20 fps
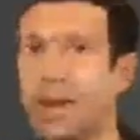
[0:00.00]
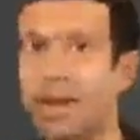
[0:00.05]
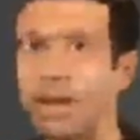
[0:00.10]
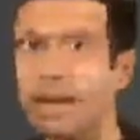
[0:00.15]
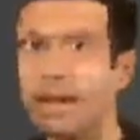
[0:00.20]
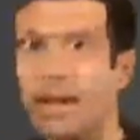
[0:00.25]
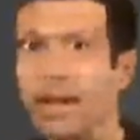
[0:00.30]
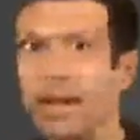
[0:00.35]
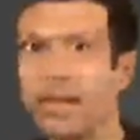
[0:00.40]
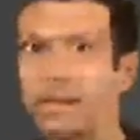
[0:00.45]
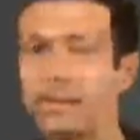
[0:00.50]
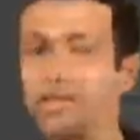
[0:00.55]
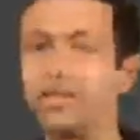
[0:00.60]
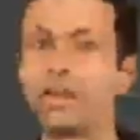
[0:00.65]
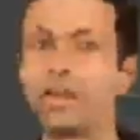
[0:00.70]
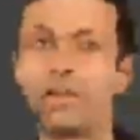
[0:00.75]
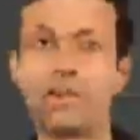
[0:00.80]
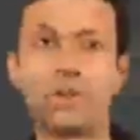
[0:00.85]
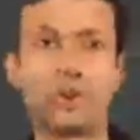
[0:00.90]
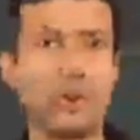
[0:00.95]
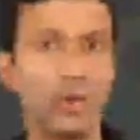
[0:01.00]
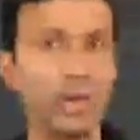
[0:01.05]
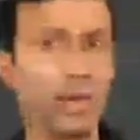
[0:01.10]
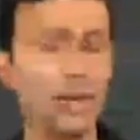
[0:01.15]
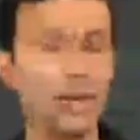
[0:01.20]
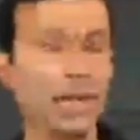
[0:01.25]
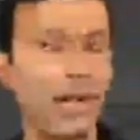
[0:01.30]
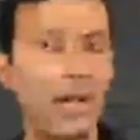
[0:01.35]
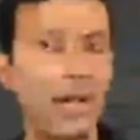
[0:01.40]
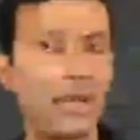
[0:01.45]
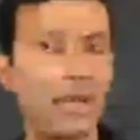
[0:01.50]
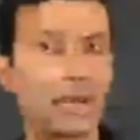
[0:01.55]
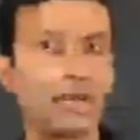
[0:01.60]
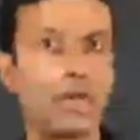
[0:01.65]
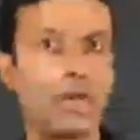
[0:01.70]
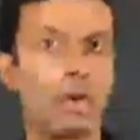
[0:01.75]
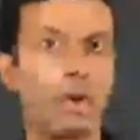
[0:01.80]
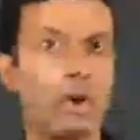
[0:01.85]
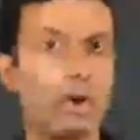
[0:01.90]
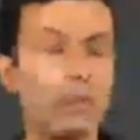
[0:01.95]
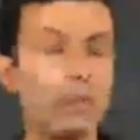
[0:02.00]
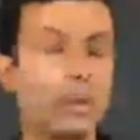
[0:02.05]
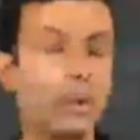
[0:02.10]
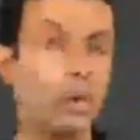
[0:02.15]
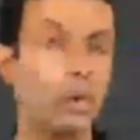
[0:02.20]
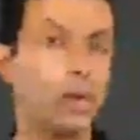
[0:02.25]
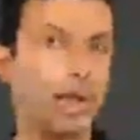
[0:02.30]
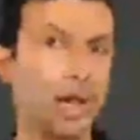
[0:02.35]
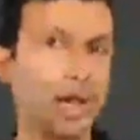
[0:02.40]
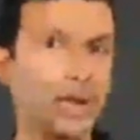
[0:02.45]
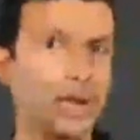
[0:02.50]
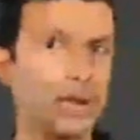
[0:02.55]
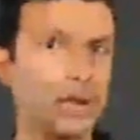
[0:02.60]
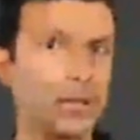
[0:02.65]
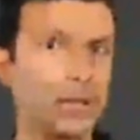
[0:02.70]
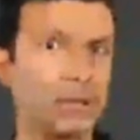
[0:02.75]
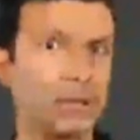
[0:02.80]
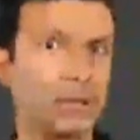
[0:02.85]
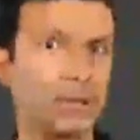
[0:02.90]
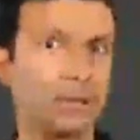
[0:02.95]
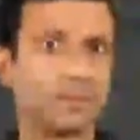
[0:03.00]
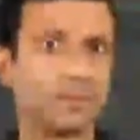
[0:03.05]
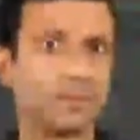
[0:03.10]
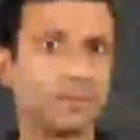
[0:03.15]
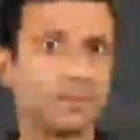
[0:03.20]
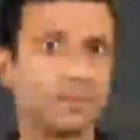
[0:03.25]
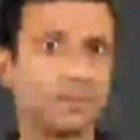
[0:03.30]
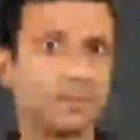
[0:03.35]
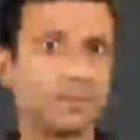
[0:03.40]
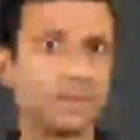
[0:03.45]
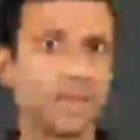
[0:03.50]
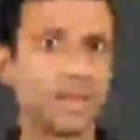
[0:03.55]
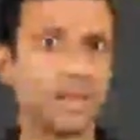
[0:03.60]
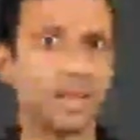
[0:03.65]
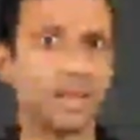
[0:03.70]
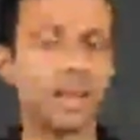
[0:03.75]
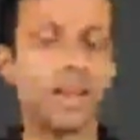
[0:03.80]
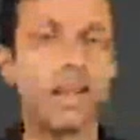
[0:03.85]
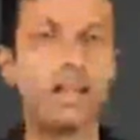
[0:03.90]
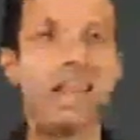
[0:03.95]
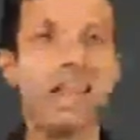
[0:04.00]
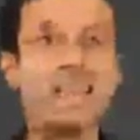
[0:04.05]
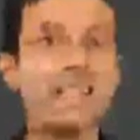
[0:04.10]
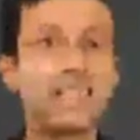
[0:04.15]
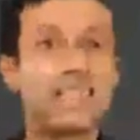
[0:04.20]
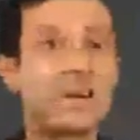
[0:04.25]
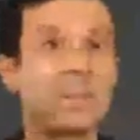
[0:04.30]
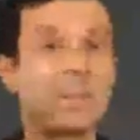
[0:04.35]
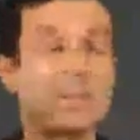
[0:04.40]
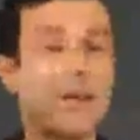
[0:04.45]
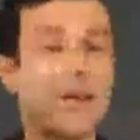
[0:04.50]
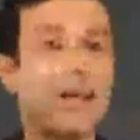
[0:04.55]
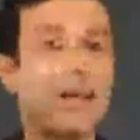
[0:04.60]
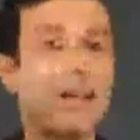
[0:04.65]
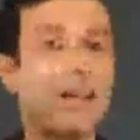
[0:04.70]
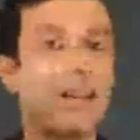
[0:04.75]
So what is the difference between red light, green light or blue light?